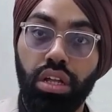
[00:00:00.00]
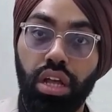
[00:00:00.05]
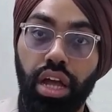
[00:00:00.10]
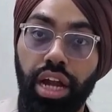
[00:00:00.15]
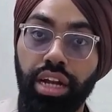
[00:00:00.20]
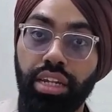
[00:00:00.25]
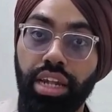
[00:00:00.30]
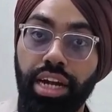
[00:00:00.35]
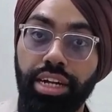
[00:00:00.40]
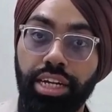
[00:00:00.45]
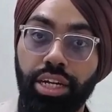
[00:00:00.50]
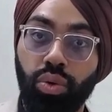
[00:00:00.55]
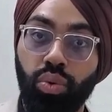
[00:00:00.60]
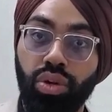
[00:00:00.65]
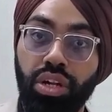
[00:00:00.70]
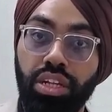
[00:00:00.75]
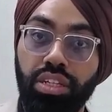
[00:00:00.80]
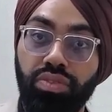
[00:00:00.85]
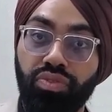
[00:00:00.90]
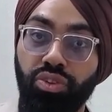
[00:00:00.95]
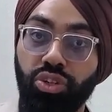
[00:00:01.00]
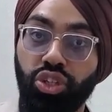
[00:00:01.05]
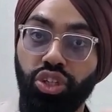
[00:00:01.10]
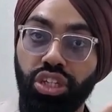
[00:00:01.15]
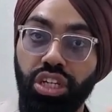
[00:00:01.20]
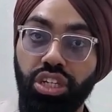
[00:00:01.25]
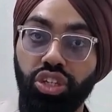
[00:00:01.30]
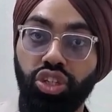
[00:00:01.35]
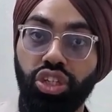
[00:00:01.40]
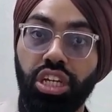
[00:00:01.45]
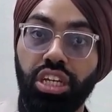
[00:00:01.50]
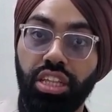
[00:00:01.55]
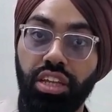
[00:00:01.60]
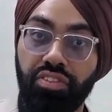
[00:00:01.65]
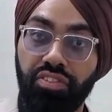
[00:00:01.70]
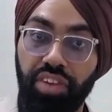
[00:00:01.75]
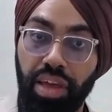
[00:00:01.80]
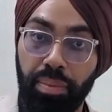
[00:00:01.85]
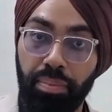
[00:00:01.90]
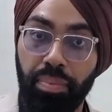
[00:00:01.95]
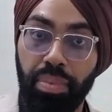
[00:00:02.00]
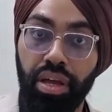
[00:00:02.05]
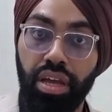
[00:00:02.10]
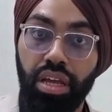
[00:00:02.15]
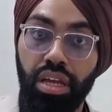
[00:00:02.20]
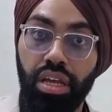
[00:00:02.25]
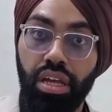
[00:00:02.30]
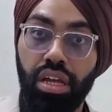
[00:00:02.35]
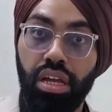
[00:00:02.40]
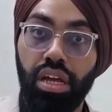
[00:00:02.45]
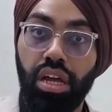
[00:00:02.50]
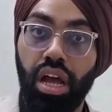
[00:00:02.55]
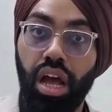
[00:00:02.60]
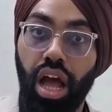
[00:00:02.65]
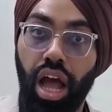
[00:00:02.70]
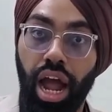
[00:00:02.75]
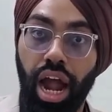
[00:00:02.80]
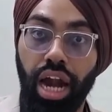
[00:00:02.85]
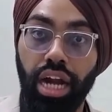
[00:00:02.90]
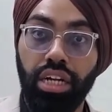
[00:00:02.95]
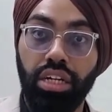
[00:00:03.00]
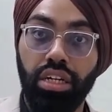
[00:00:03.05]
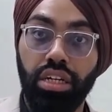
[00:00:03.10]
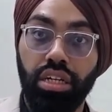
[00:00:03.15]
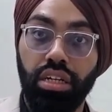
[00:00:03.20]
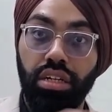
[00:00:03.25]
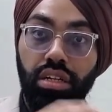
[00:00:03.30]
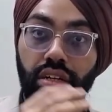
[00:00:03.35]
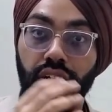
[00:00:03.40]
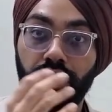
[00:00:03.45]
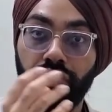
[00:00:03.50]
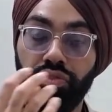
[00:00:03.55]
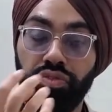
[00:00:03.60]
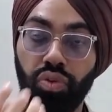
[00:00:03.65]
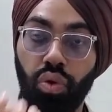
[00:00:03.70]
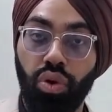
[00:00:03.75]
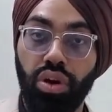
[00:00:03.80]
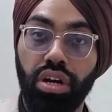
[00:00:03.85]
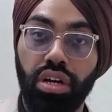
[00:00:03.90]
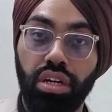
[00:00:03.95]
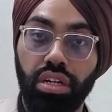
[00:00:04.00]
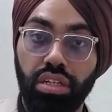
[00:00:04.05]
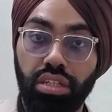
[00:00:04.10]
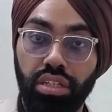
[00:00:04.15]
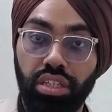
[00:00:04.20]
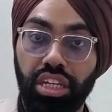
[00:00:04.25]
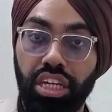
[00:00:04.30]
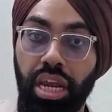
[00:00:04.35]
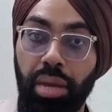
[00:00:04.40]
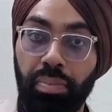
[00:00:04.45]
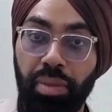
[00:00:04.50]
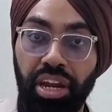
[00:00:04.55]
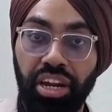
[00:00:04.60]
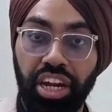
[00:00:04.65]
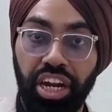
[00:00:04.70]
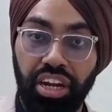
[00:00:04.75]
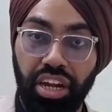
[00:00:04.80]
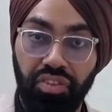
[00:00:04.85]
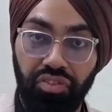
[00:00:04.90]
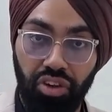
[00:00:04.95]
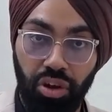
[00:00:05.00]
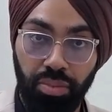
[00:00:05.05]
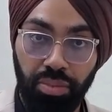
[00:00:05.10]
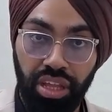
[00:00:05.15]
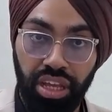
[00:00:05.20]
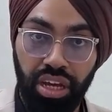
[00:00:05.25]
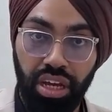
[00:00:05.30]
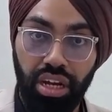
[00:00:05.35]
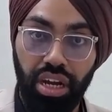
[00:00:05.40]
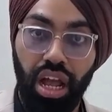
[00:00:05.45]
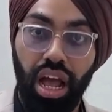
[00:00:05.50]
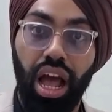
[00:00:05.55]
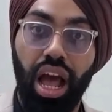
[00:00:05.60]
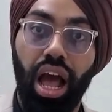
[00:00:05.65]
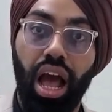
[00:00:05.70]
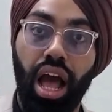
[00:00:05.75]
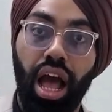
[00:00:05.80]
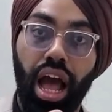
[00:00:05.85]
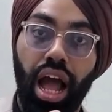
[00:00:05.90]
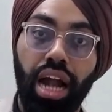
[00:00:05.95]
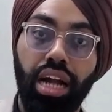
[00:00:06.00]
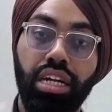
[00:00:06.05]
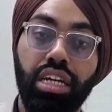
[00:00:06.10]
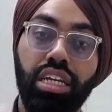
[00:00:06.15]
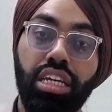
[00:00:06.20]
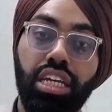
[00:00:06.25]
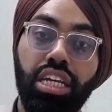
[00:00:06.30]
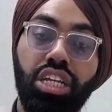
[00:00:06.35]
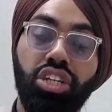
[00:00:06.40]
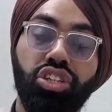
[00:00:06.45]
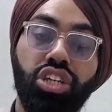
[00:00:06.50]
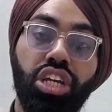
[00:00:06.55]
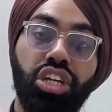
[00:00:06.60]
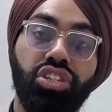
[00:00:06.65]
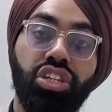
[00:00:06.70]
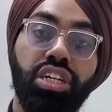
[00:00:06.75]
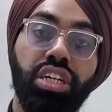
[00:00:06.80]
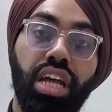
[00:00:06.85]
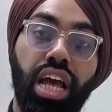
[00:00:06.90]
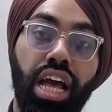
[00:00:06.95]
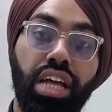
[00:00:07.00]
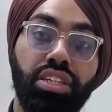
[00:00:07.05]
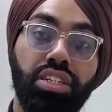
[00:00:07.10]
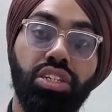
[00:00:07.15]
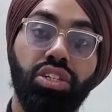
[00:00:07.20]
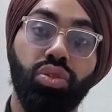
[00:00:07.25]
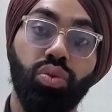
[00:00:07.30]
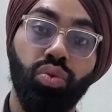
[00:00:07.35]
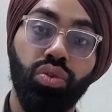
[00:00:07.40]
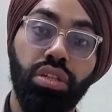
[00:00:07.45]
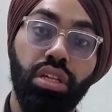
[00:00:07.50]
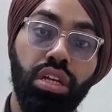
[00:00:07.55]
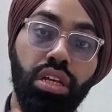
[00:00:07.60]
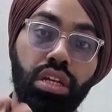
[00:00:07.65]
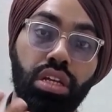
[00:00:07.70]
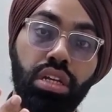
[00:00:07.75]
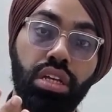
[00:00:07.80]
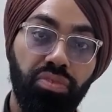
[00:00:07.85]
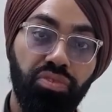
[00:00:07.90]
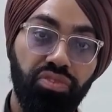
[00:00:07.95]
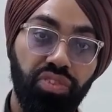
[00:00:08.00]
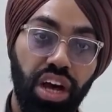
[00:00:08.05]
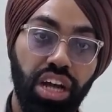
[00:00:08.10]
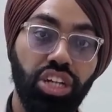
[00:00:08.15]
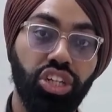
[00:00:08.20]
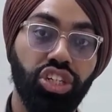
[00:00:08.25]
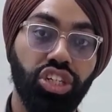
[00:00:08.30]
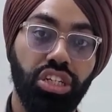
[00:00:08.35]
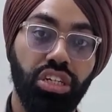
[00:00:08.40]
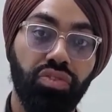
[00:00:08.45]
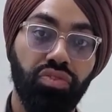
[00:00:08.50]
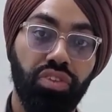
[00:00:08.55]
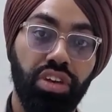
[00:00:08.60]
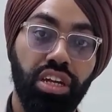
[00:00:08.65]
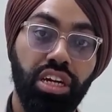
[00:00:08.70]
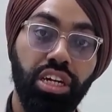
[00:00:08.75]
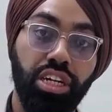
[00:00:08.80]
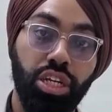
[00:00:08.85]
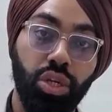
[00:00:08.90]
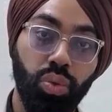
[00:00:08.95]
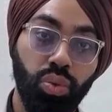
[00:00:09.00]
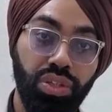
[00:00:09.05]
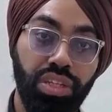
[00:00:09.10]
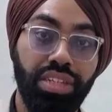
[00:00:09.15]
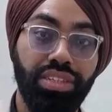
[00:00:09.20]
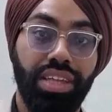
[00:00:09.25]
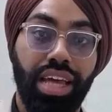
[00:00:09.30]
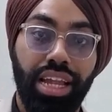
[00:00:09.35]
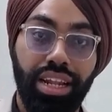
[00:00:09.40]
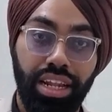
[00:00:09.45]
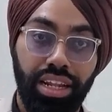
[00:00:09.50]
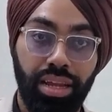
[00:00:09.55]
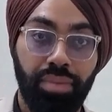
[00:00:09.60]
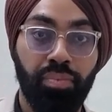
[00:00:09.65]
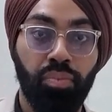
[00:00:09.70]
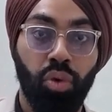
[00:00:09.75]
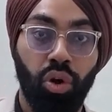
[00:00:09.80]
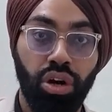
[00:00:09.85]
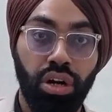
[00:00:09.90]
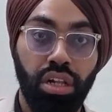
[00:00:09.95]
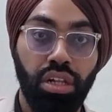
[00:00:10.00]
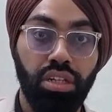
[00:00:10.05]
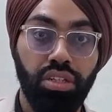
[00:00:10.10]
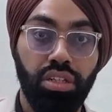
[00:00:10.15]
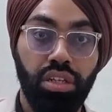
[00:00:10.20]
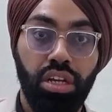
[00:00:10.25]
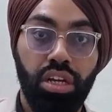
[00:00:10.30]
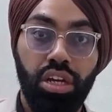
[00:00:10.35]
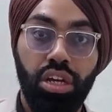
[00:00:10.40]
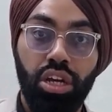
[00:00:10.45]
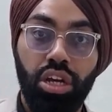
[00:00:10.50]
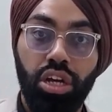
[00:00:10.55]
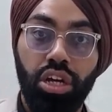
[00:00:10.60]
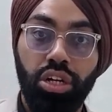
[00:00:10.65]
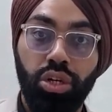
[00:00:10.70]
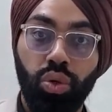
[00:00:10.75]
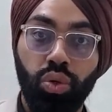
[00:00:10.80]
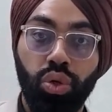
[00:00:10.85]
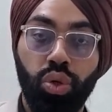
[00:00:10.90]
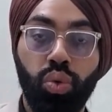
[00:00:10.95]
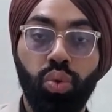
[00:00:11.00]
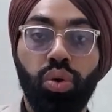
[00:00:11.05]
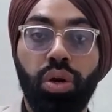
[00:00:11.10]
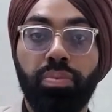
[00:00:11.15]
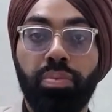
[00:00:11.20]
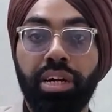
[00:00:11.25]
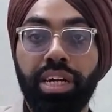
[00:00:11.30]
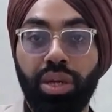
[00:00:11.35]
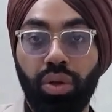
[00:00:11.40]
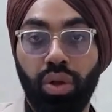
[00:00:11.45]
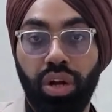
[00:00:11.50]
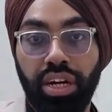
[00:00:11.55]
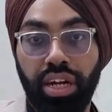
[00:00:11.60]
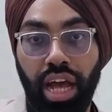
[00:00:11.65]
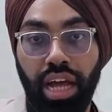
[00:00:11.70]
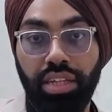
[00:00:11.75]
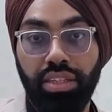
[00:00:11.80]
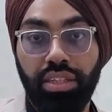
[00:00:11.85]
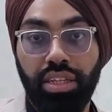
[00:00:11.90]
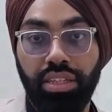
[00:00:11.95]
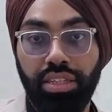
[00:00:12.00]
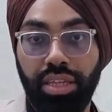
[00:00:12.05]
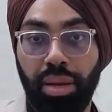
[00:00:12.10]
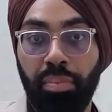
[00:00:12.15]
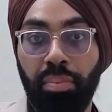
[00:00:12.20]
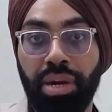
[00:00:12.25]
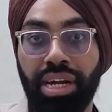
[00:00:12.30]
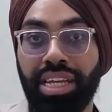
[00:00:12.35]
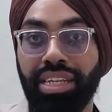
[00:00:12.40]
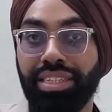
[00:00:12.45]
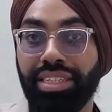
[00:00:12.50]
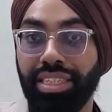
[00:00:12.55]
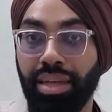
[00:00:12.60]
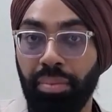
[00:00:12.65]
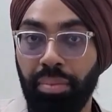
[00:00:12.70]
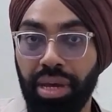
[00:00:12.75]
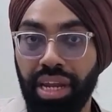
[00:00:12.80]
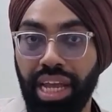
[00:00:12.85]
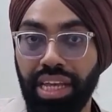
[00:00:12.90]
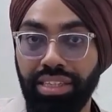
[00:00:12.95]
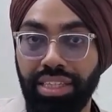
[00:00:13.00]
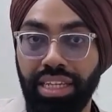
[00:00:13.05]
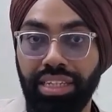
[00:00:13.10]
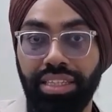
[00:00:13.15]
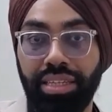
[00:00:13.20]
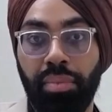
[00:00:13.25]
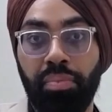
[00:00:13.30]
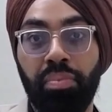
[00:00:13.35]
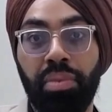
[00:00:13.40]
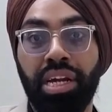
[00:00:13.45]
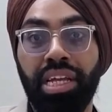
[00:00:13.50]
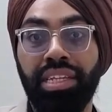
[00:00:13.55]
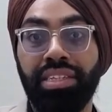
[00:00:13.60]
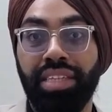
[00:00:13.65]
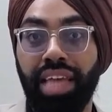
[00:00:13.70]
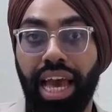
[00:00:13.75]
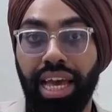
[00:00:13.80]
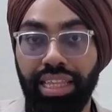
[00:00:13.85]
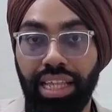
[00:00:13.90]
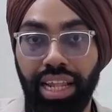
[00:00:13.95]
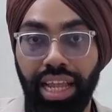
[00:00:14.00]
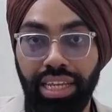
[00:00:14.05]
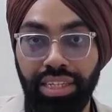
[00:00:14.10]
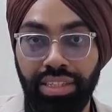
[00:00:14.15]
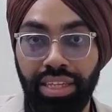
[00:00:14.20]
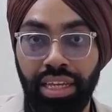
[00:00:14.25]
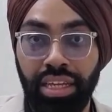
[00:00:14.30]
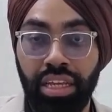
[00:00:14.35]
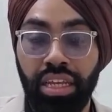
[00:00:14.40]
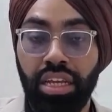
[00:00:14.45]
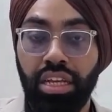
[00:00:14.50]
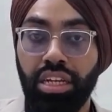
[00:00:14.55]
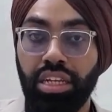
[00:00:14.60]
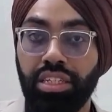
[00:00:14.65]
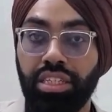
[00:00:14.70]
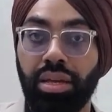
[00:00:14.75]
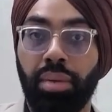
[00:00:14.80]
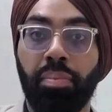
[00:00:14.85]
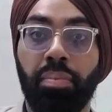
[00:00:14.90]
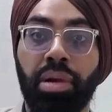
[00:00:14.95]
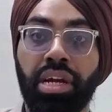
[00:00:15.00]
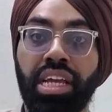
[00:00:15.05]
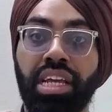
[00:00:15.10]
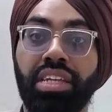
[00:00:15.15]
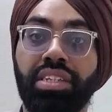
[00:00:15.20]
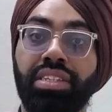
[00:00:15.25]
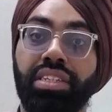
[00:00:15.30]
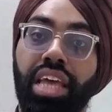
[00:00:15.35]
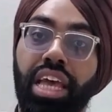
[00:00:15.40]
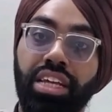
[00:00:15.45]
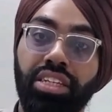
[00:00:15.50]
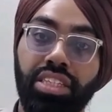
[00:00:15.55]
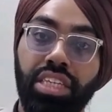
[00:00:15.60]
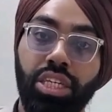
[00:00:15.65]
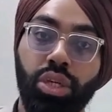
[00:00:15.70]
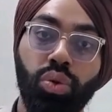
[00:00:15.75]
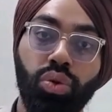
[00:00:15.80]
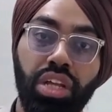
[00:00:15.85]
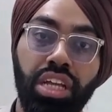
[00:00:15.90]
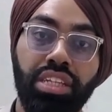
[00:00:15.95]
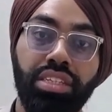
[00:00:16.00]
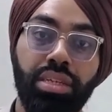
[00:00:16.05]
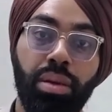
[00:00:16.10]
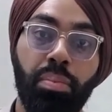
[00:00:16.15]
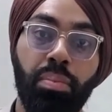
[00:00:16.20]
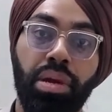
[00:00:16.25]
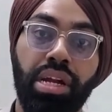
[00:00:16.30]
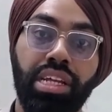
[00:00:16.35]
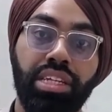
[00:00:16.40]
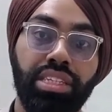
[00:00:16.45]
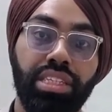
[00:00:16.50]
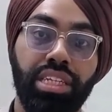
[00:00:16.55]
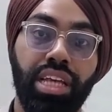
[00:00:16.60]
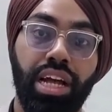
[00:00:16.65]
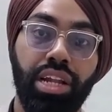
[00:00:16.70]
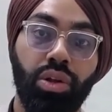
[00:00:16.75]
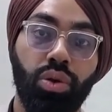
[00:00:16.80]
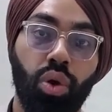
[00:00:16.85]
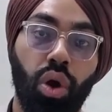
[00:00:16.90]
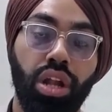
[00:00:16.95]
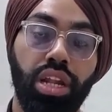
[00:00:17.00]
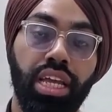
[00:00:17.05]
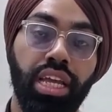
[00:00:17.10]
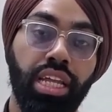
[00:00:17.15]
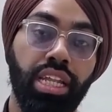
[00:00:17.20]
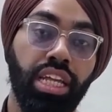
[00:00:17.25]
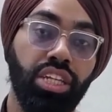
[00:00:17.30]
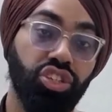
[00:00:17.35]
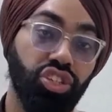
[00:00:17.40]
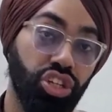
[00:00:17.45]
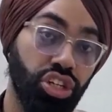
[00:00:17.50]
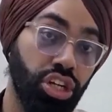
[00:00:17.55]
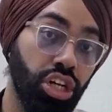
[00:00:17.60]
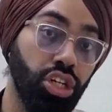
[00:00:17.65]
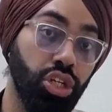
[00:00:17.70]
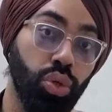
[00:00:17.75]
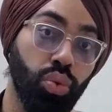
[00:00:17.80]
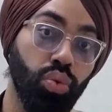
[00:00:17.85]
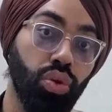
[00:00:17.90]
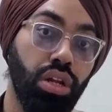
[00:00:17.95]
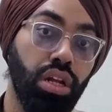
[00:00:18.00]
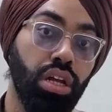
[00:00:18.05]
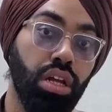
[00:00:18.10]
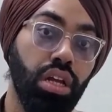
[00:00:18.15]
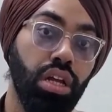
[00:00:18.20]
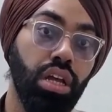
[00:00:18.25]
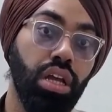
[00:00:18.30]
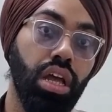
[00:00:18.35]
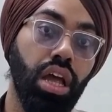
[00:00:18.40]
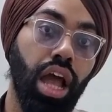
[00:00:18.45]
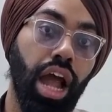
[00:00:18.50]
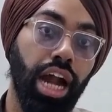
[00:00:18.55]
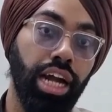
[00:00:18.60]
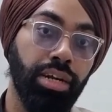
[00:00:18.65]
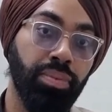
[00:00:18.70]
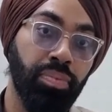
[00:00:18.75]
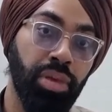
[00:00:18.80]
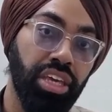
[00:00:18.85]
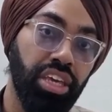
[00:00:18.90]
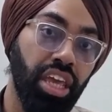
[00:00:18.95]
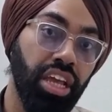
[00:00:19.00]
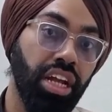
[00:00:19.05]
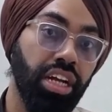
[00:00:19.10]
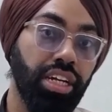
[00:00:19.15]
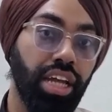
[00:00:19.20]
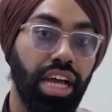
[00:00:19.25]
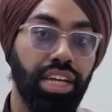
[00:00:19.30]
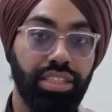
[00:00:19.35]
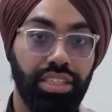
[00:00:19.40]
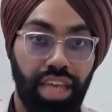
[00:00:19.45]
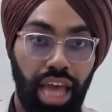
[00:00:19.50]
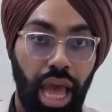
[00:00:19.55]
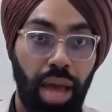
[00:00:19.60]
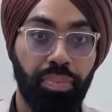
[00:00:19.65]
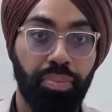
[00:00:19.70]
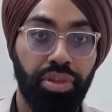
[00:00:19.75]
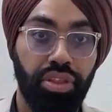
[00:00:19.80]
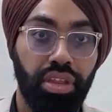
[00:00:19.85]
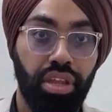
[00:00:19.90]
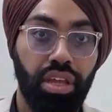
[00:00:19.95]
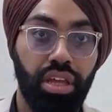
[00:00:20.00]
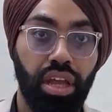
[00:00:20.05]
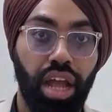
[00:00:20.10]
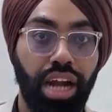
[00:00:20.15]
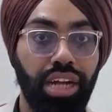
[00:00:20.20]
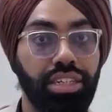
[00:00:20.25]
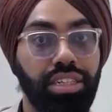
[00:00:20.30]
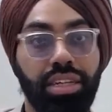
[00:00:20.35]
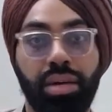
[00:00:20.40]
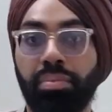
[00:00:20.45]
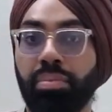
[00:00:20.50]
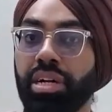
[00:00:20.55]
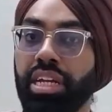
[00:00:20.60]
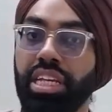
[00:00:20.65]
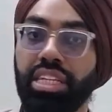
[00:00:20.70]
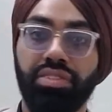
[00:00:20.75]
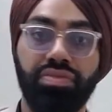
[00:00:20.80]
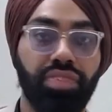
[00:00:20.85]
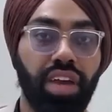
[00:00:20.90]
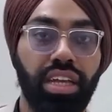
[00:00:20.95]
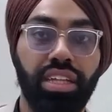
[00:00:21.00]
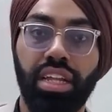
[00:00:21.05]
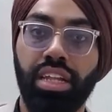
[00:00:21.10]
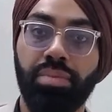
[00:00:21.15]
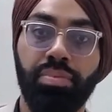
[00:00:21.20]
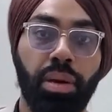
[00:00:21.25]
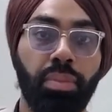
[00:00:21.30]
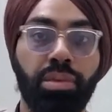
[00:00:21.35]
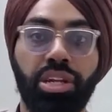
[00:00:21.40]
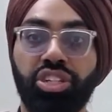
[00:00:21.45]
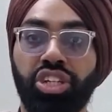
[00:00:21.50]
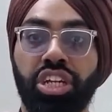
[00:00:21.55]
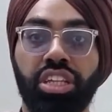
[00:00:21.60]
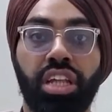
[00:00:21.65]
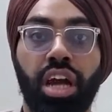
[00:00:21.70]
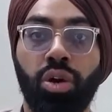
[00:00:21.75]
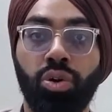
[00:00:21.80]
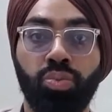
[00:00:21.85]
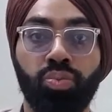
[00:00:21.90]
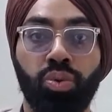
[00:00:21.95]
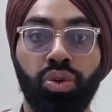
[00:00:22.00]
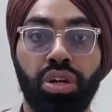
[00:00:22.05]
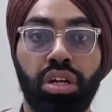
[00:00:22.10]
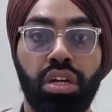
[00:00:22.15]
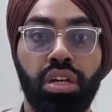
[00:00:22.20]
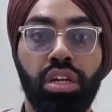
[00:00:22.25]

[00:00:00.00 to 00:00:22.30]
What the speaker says: And that tool is for searching the web and for scraping data from there. And each agent has its own function where it uses LLM models to do a particular task. Somebody is summarizing, somebody is analyzing, somebody is executing, somebody is calling an external tool and making a task happen. And somebody is finally publishing the output.